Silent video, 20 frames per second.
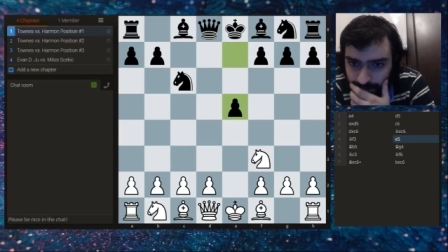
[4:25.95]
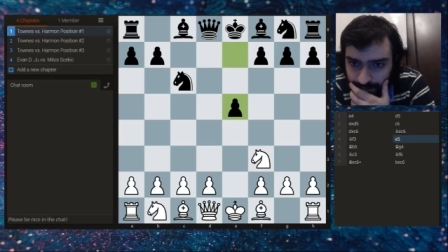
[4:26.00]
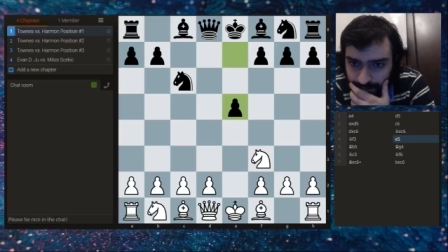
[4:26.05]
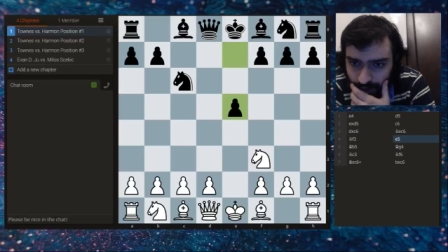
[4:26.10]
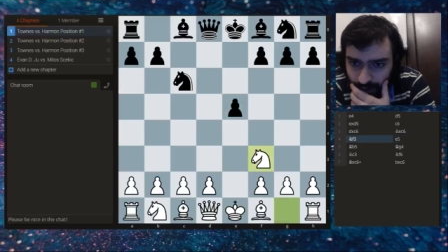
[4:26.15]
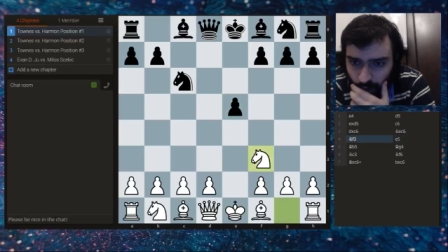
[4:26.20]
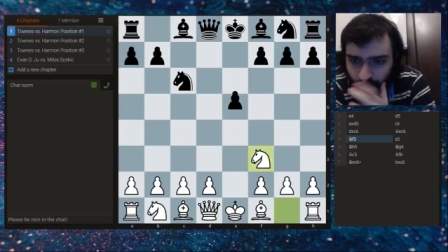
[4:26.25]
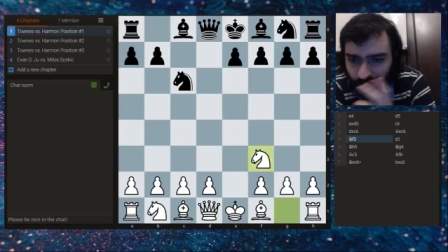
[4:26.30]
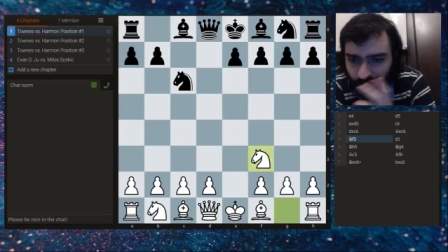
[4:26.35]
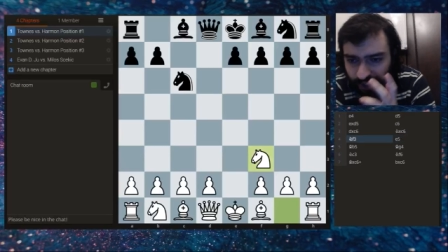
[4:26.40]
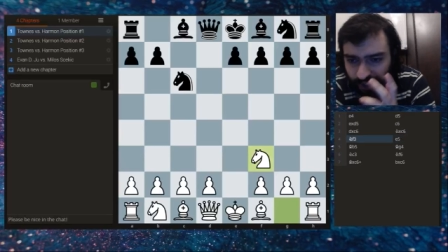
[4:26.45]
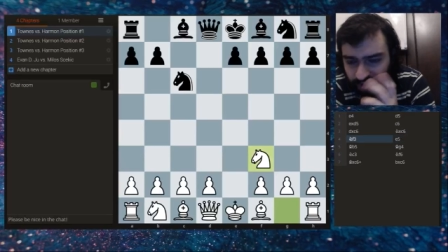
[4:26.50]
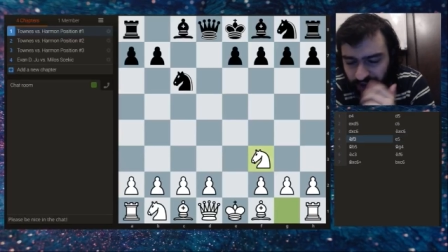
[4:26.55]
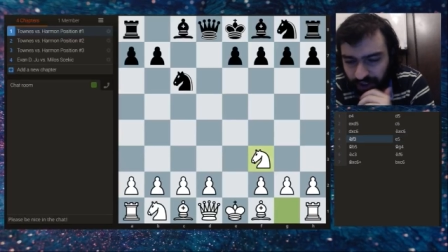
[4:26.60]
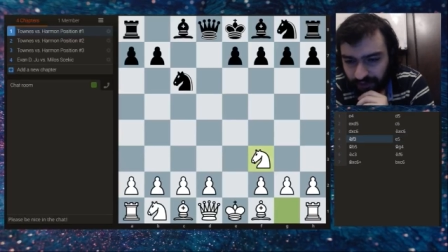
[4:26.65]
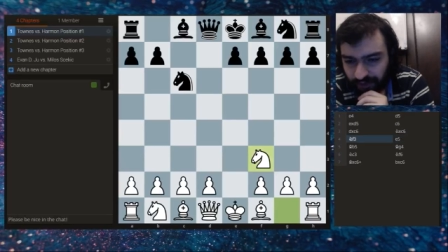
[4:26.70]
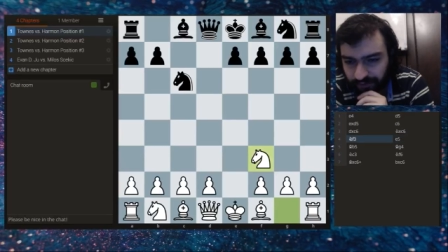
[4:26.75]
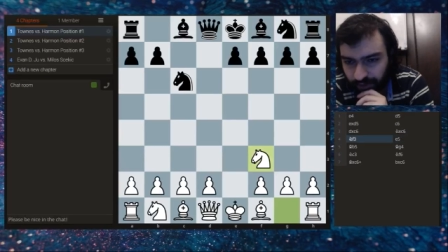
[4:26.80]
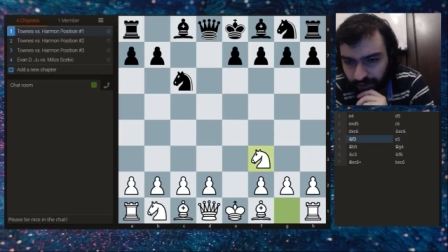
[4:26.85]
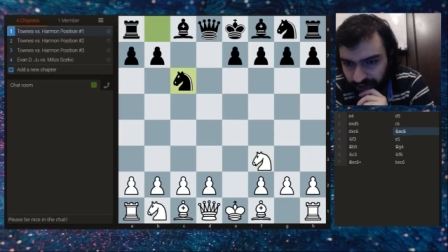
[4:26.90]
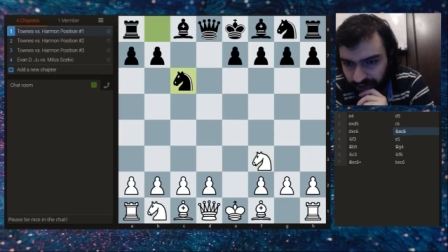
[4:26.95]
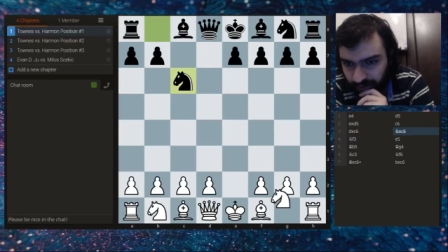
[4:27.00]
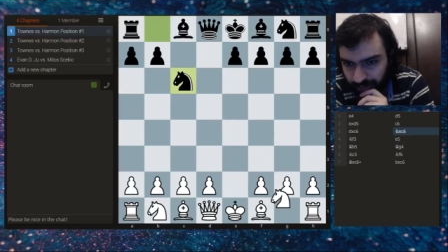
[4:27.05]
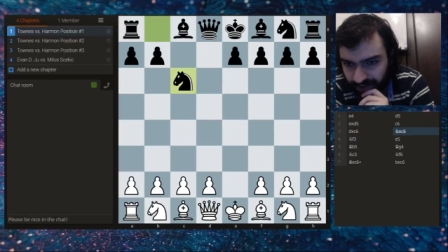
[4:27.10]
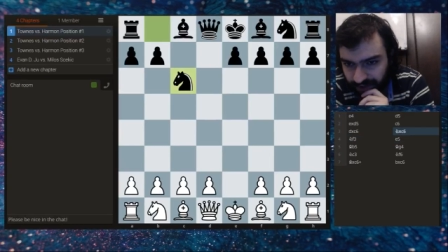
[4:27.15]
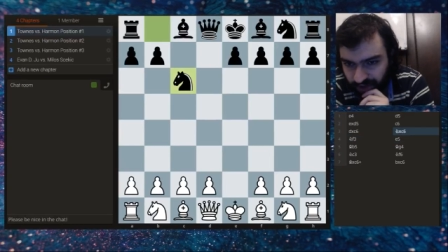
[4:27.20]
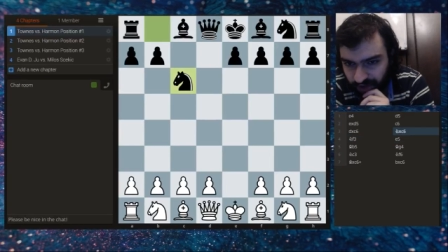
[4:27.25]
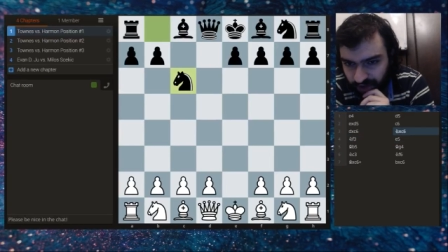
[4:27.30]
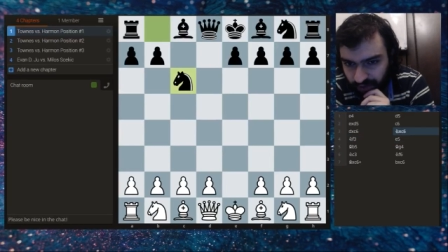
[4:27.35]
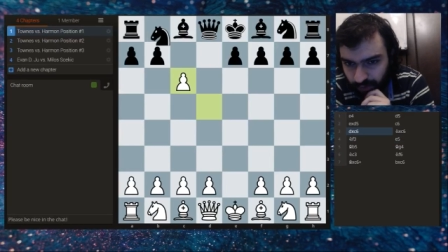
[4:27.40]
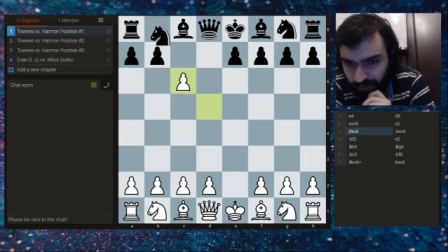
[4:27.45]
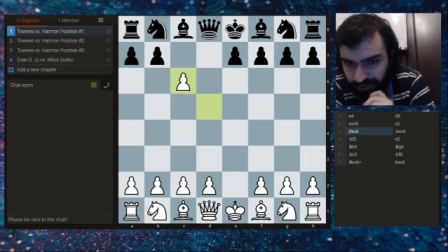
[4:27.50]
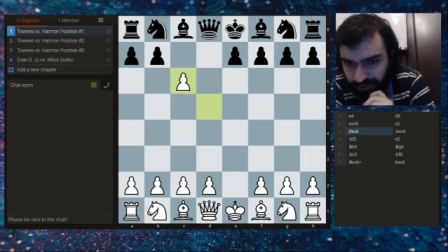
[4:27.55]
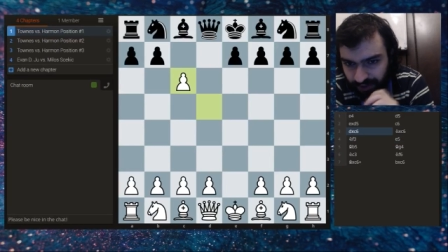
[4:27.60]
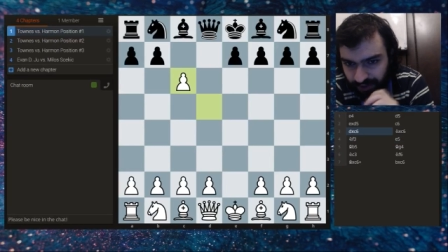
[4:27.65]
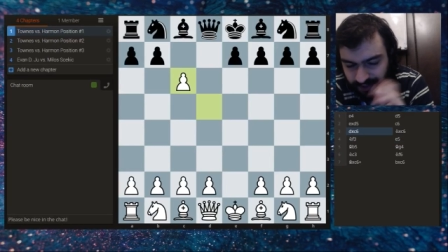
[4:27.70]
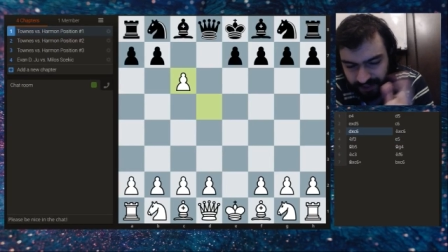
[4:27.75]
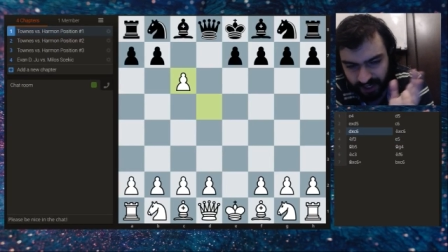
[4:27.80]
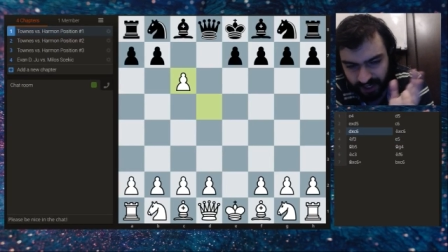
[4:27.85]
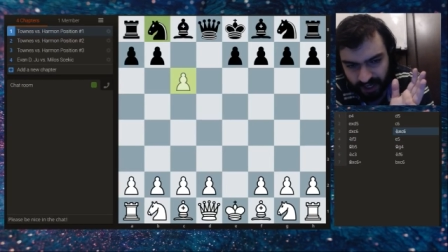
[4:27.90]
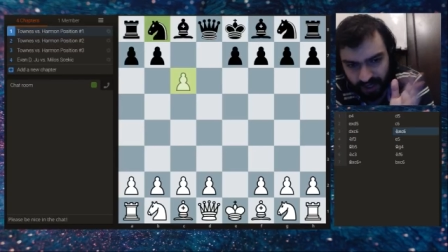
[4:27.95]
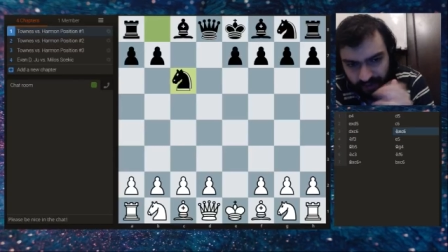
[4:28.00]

Oh, actually, I forgot to mention 2 things.